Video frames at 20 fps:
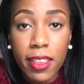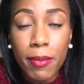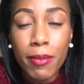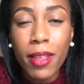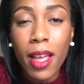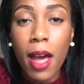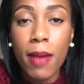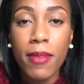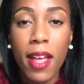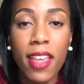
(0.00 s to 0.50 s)

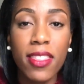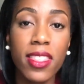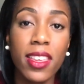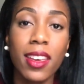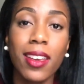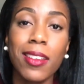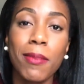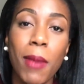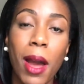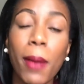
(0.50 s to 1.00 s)
Sometimes I
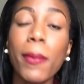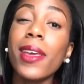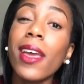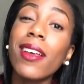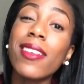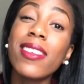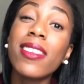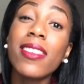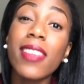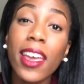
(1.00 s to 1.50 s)
think it might be
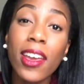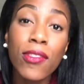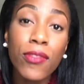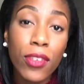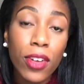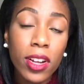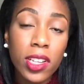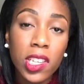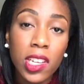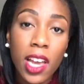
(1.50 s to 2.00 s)

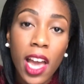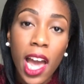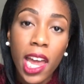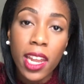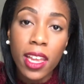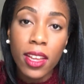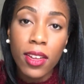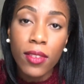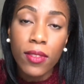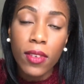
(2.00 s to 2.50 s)
safer to
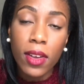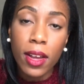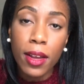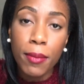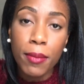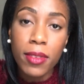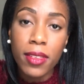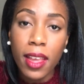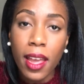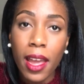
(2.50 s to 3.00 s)
kind of
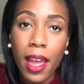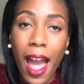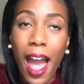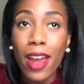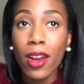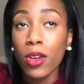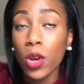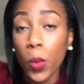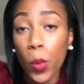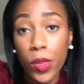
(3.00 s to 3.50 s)
um, say,
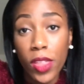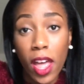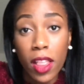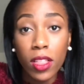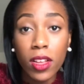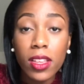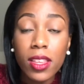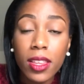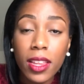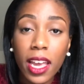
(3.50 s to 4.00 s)
I don't know what
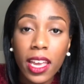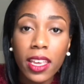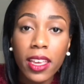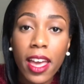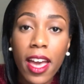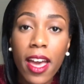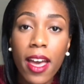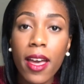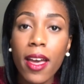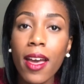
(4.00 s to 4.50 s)
that looks like
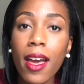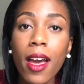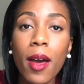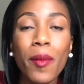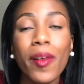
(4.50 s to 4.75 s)
yet,